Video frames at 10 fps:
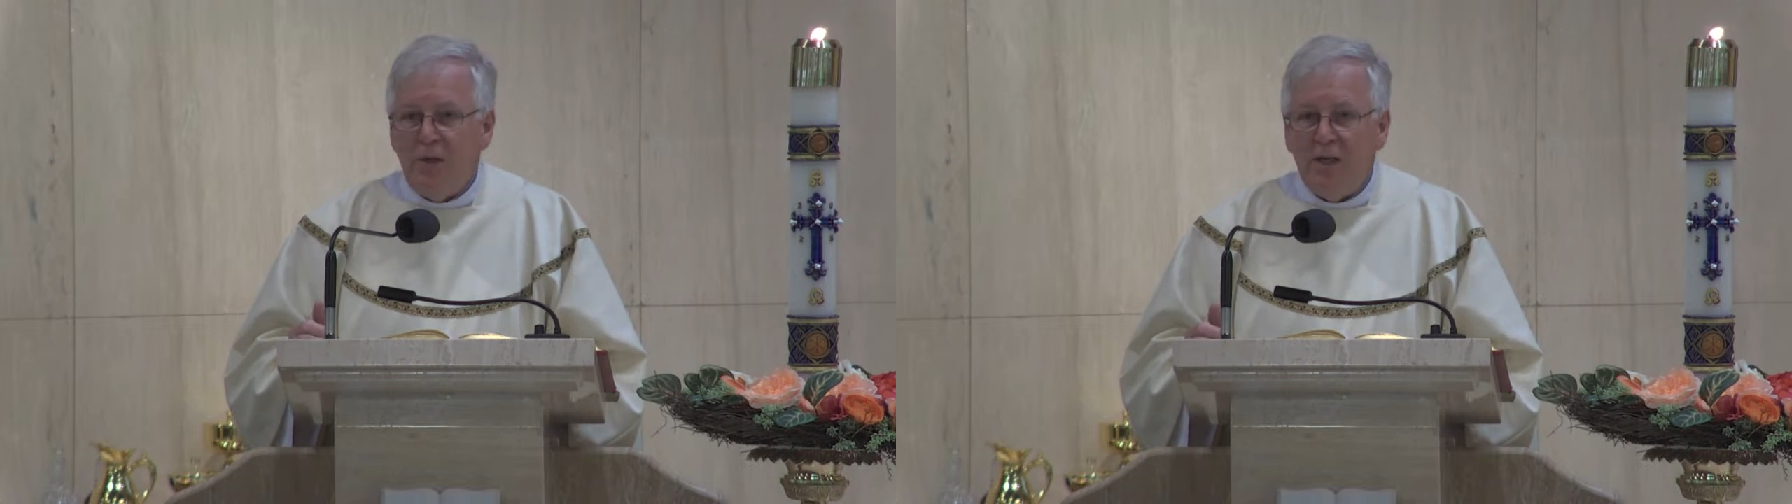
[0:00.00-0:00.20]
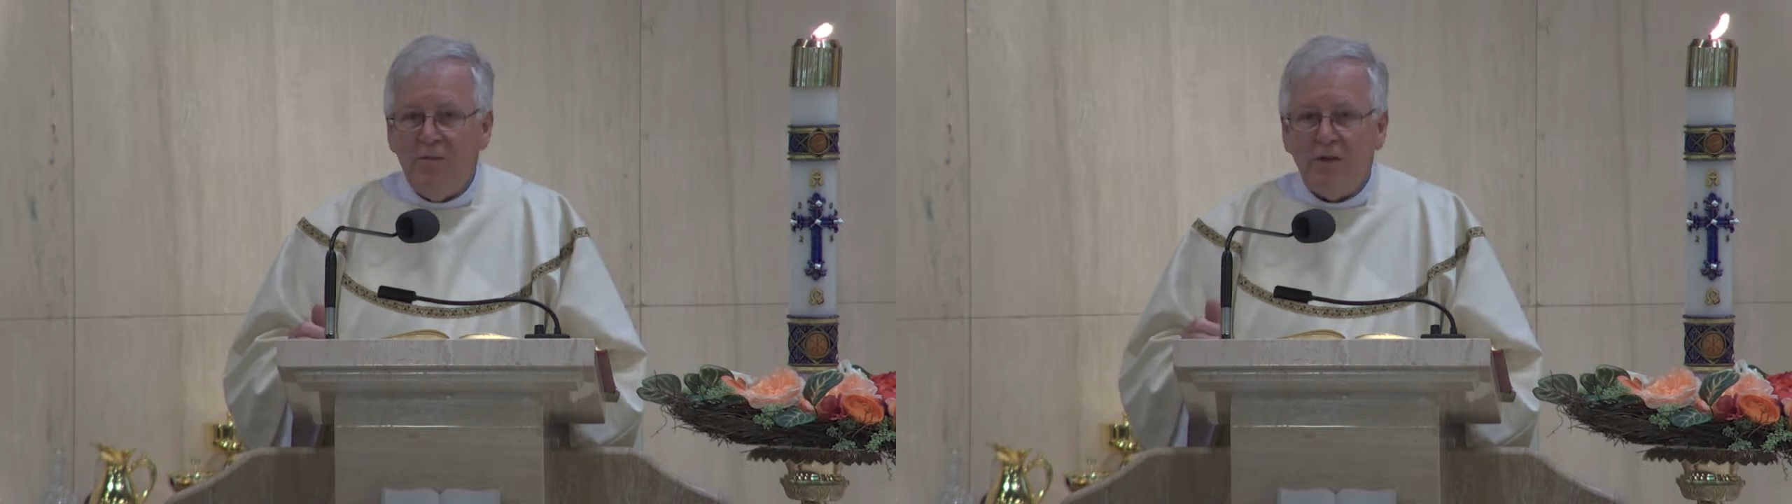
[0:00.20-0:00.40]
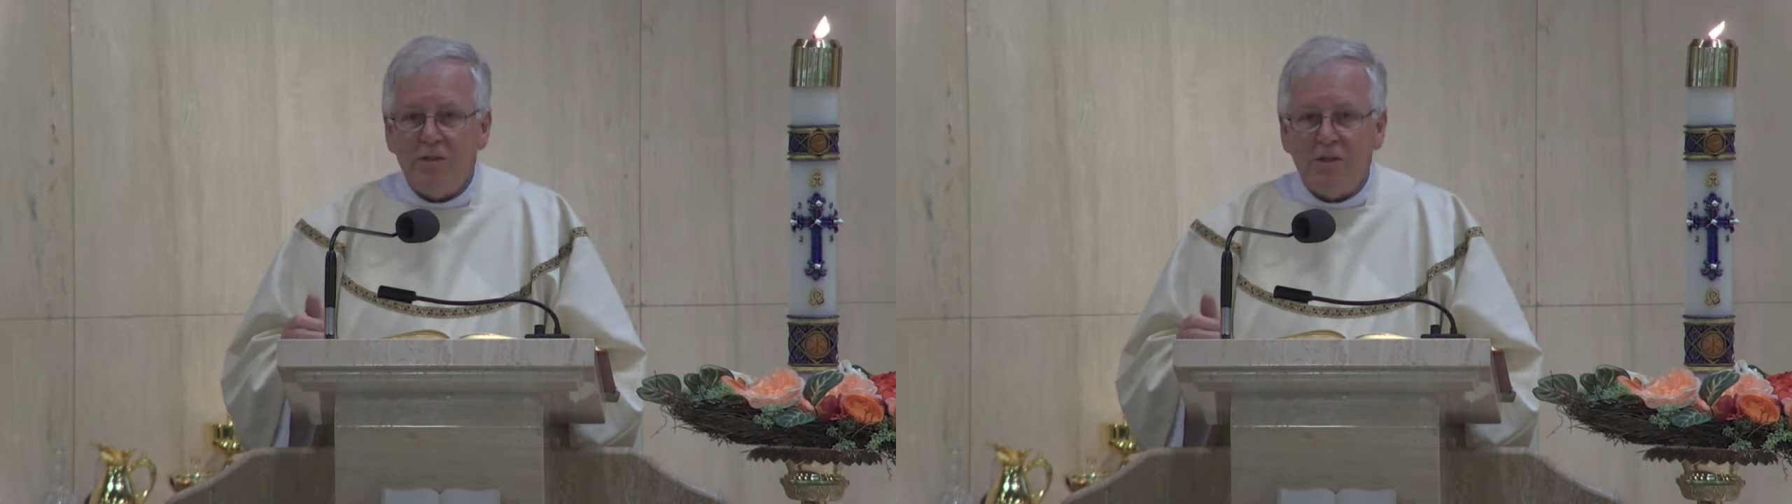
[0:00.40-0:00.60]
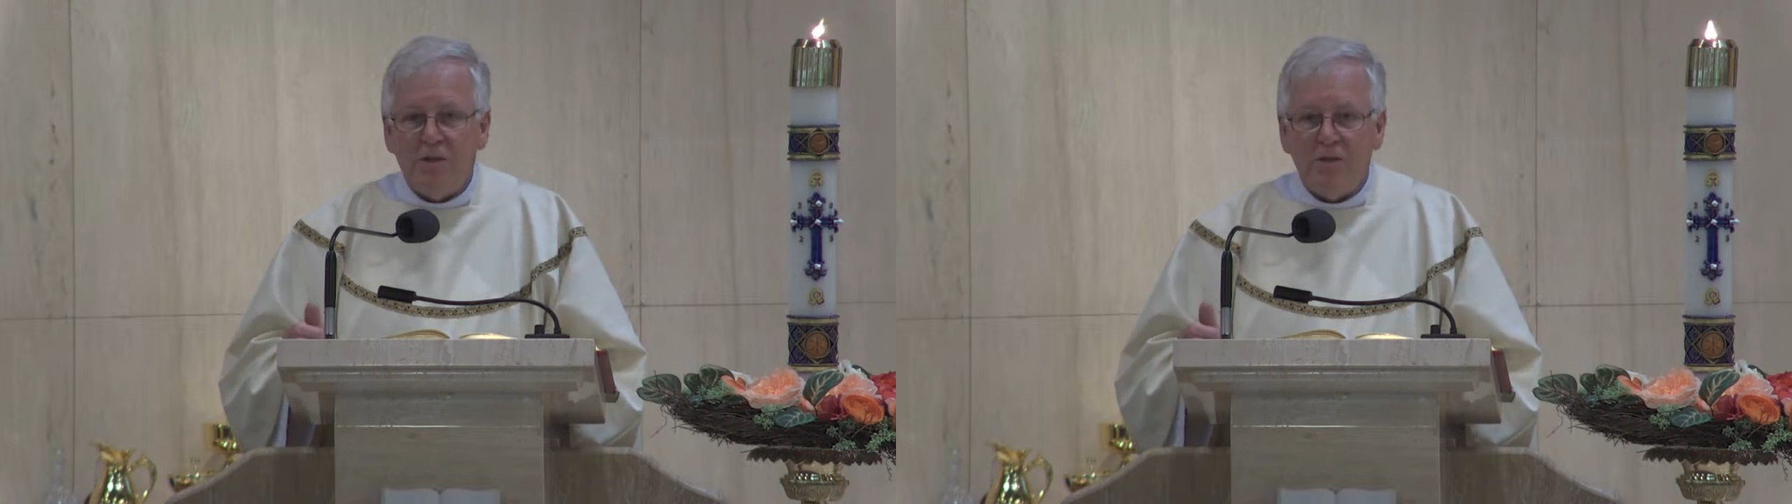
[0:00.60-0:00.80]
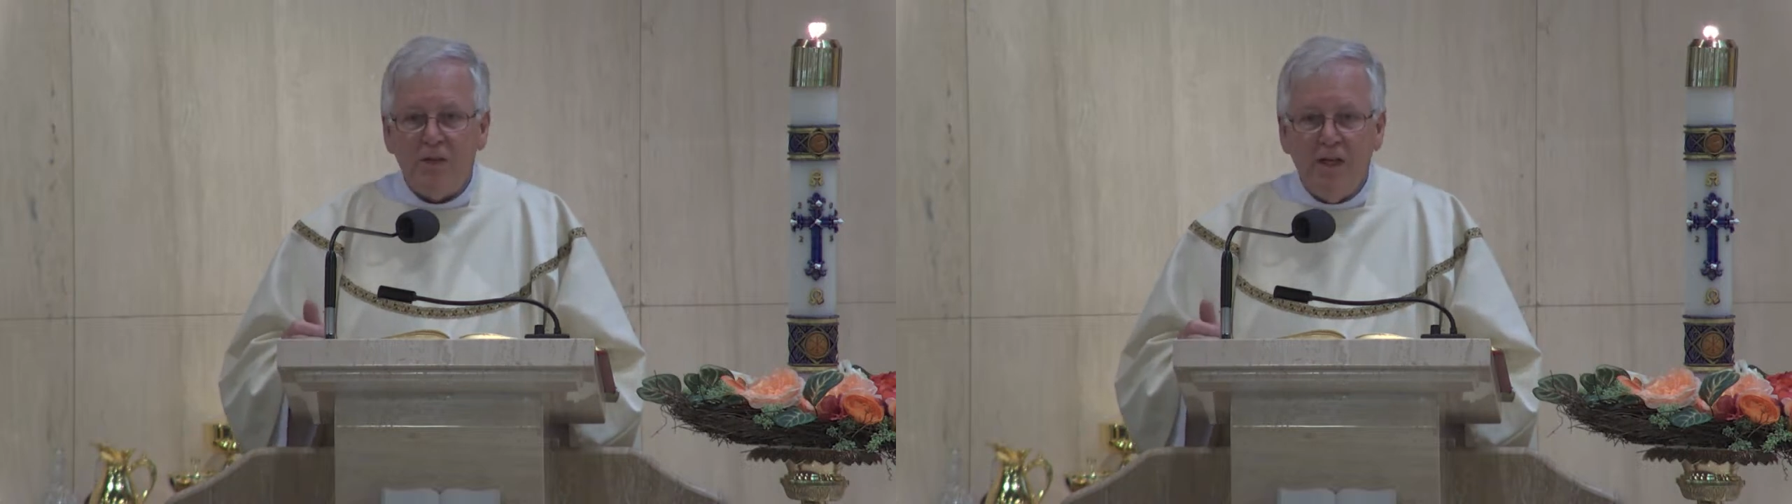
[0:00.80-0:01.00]
give
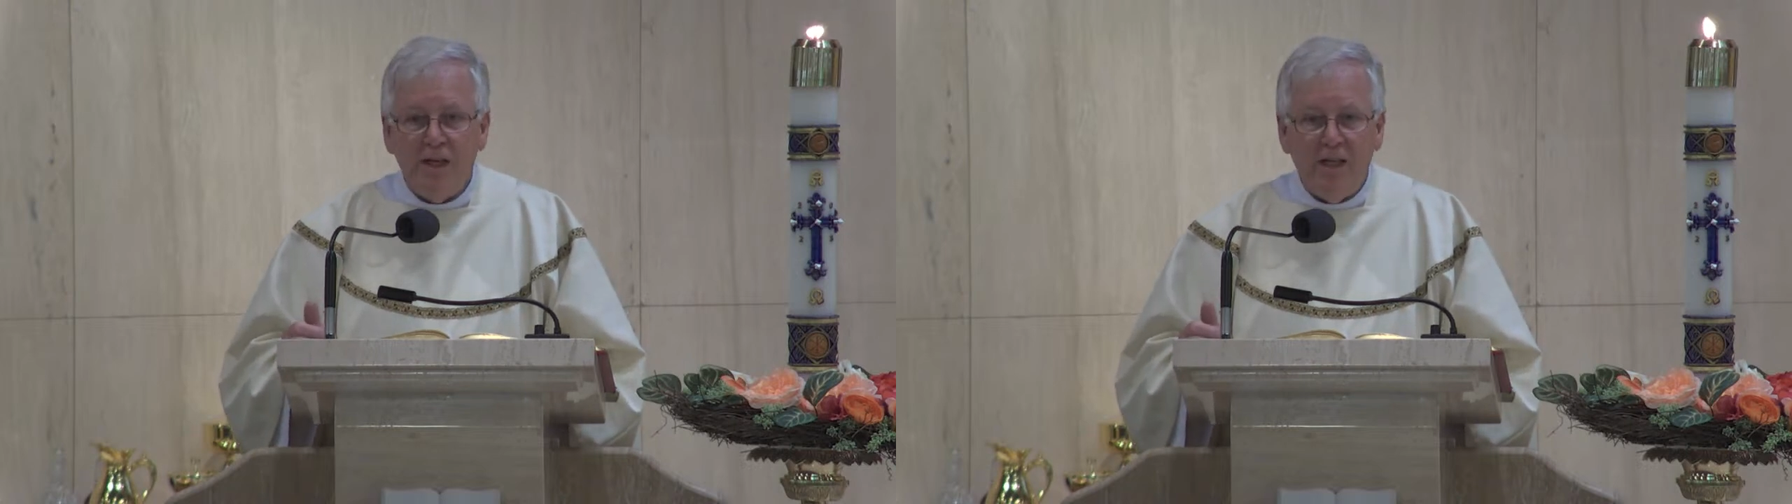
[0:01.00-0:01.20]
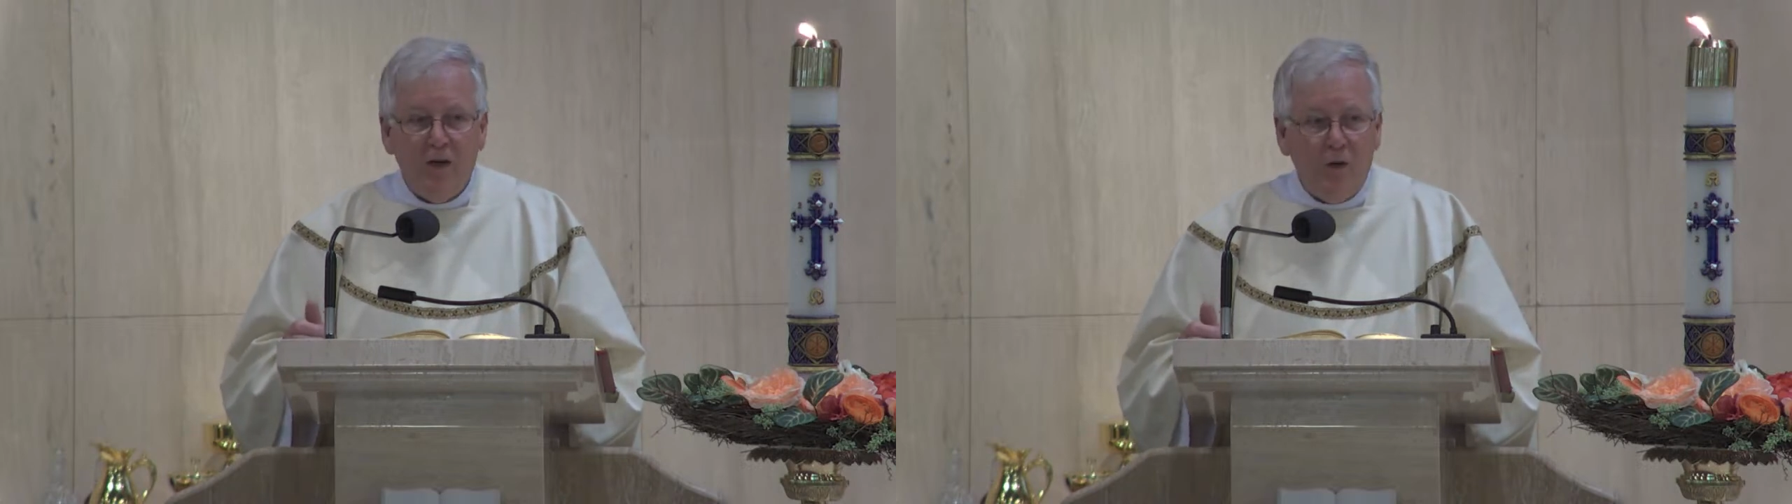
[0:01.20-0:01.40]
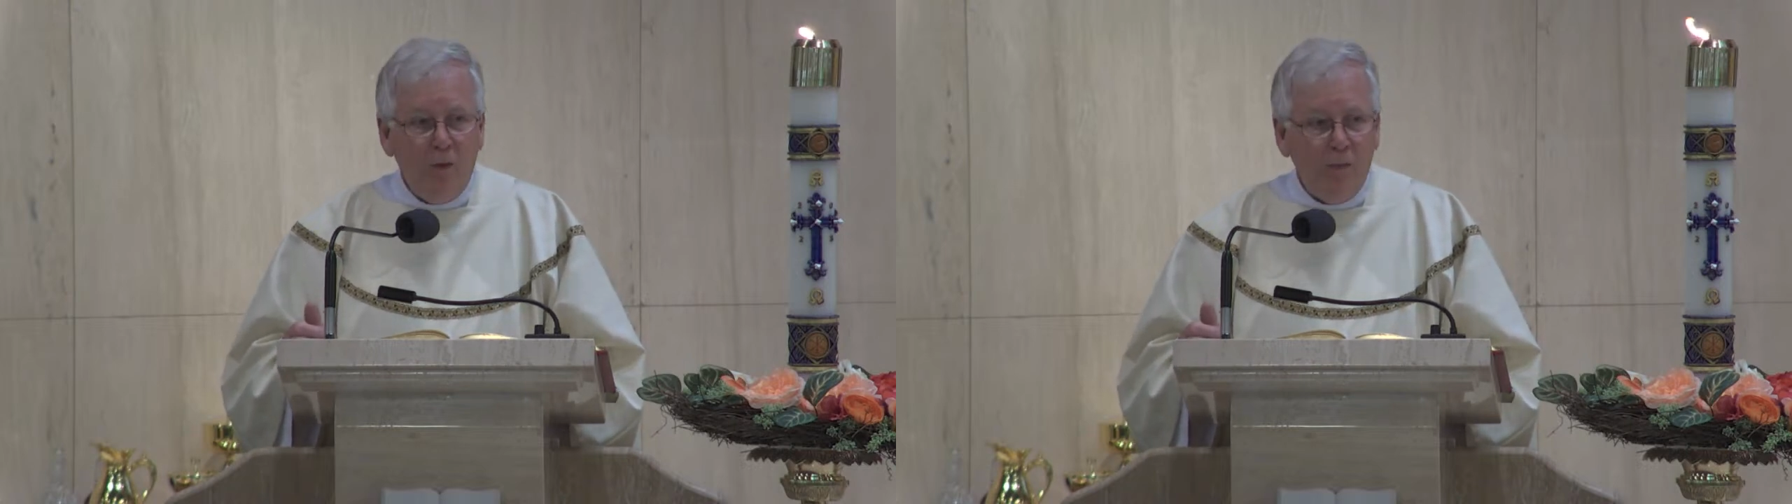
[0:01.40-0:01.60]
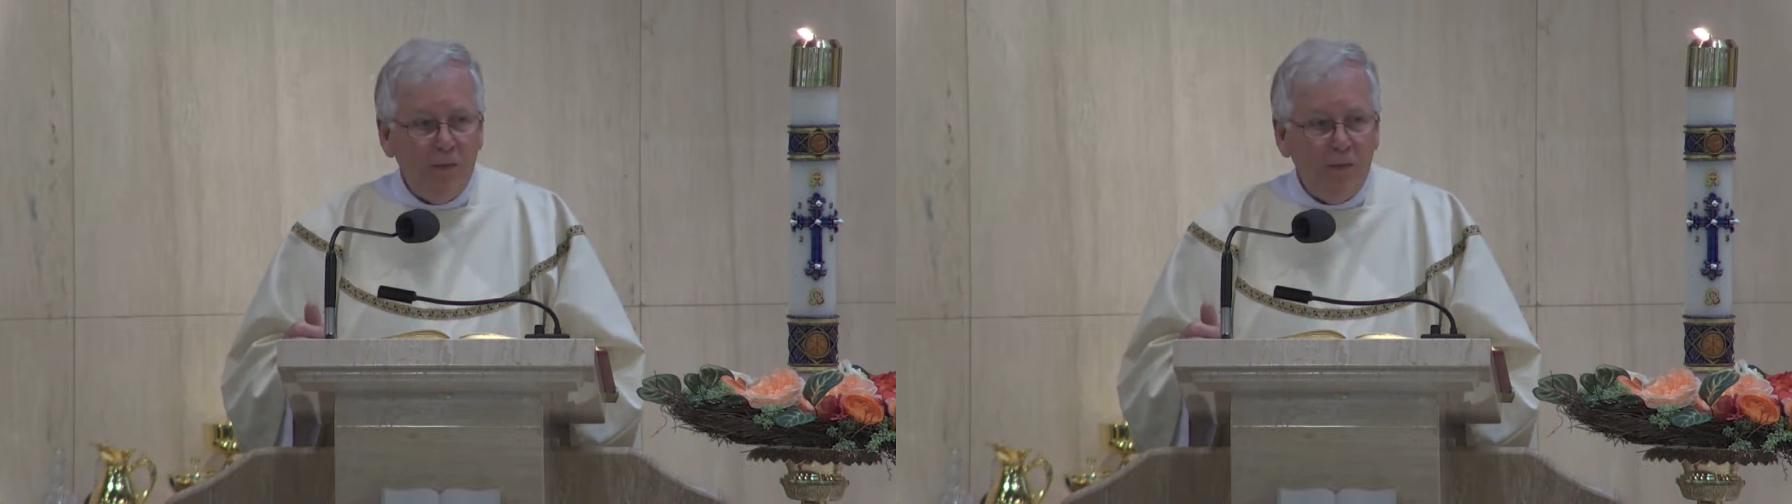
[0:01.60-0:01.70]
ourselves in hope